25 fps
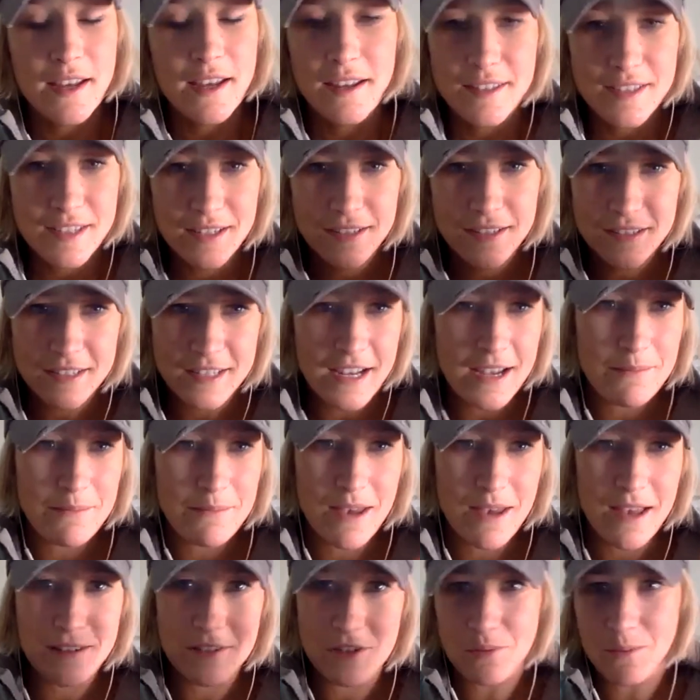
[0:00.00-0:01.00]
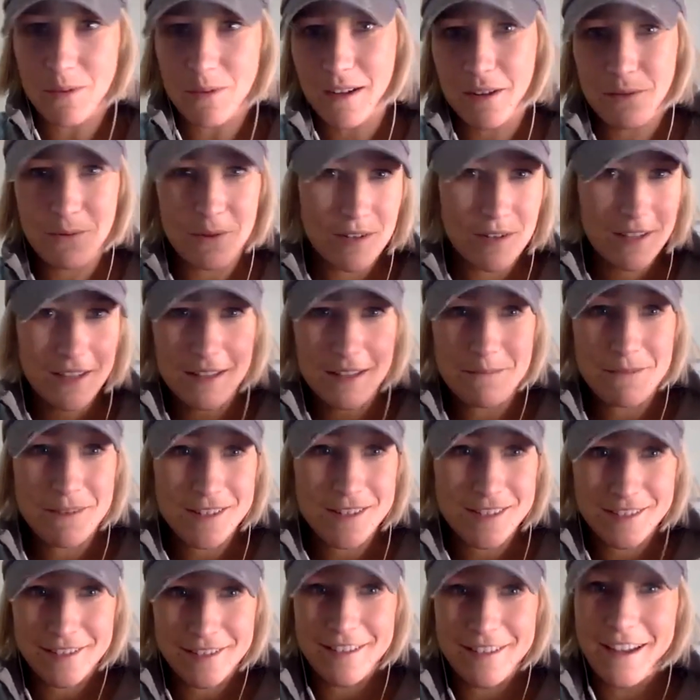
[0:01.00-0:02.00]
See, time management. I want to keep this
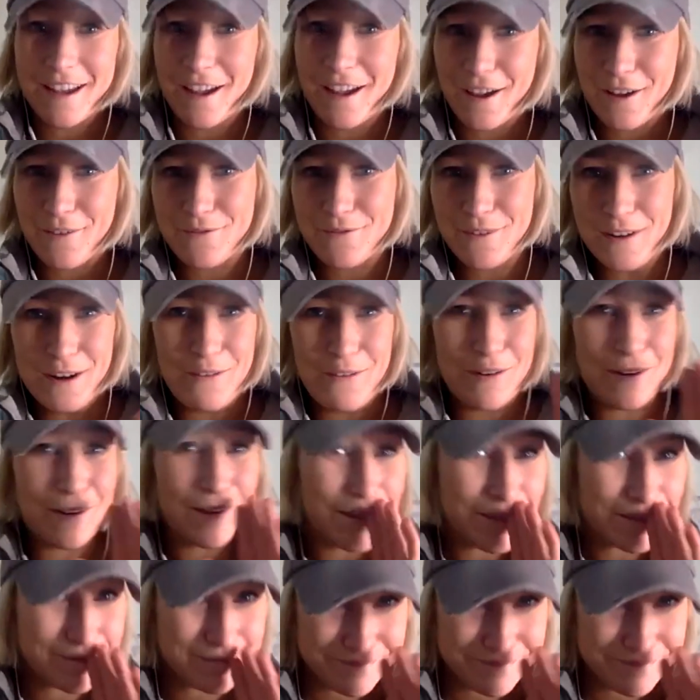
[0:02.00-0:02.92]
thing like half an hour.